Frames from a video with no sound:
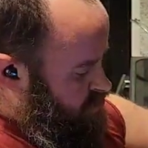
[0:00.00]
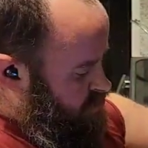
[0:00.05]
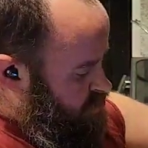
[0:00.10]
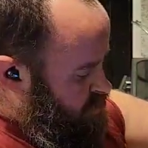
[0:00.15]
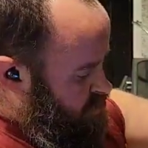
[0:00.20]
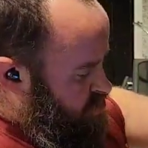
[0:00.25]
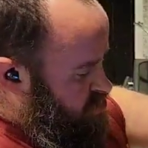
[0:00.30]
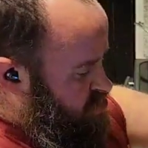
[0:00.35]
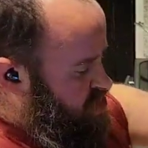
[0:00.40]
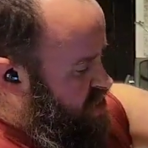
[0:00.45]
to
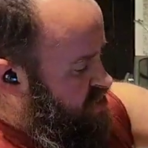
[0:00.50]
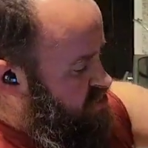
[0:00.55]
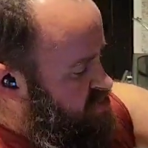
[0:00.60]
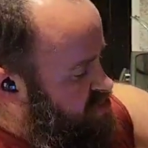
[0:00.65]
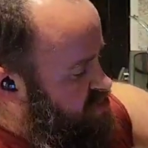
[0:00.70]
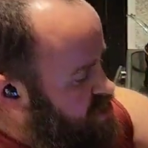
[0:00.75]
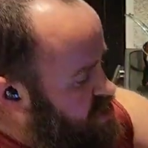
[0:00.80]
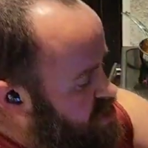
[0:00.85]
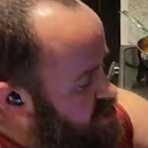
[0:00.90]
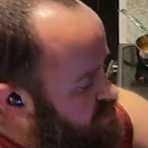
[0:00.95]
throw these guys
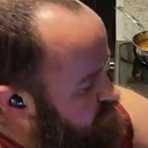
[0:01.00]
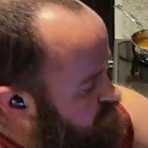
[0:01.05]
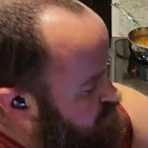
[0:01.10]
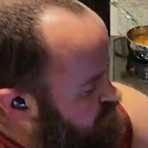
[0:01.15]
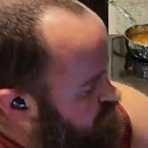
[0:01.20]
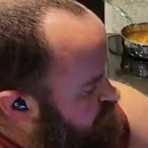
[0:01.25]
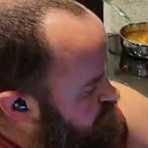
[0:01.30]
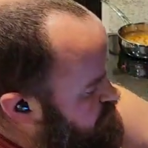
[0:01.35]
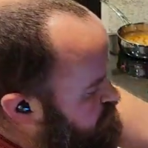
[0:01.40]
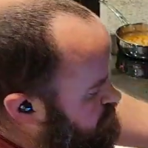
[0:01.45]
in here.
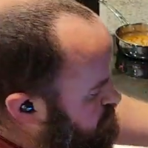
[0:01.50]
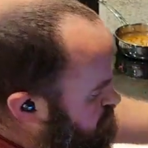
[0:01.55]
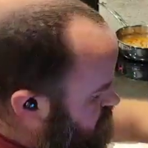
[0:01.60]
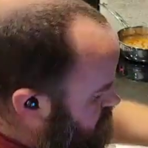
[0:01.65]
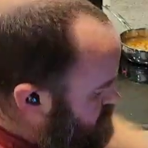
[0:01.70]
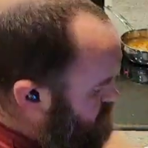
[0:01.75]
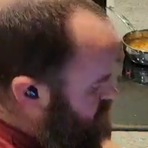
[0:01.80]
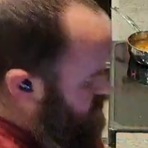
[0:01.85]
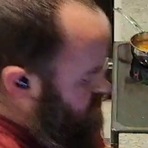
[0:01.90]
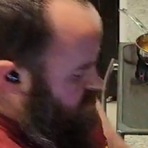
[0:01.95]

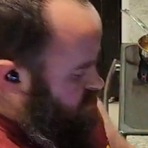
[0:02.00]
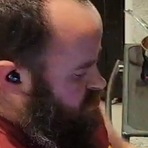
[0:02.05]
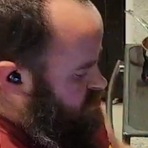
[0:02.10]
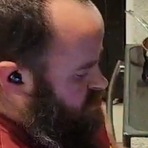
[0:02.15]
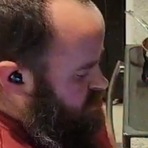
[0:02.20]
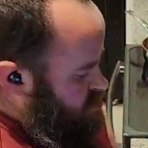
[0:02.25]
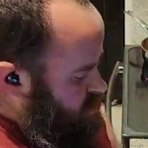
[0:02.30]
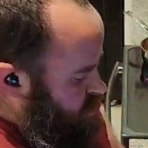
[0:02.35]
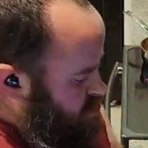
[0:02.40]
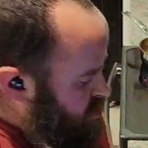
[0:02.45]

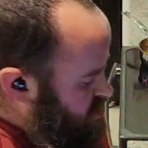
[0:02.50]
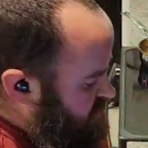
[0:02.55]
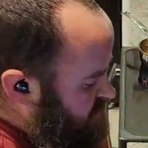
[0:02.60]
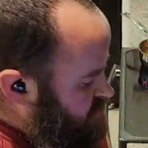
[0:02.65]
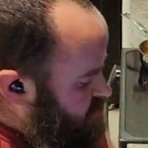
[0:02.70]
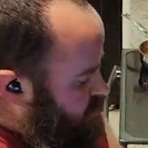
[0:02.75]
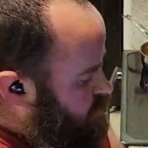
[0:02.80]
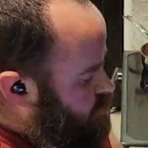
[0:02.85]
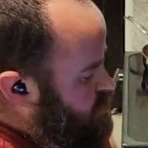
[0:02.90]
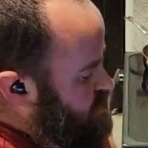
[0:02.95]
Give
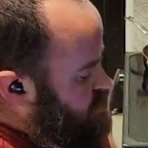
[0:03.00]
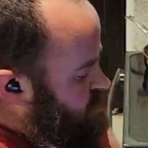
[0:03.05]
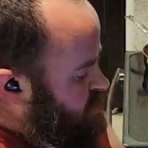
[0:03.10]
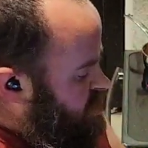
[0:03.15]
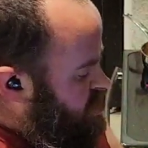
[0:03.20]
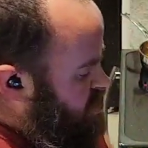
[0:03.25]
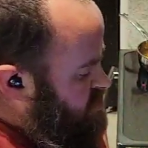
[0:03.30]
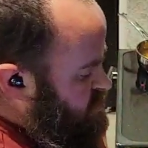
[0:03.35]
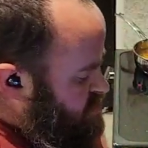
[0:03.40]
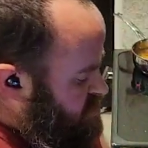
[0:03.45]
them a quick
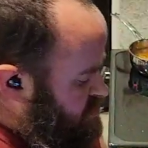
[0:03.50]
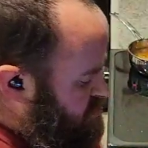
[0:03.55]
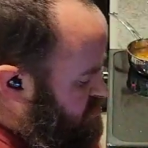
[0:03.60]
toss.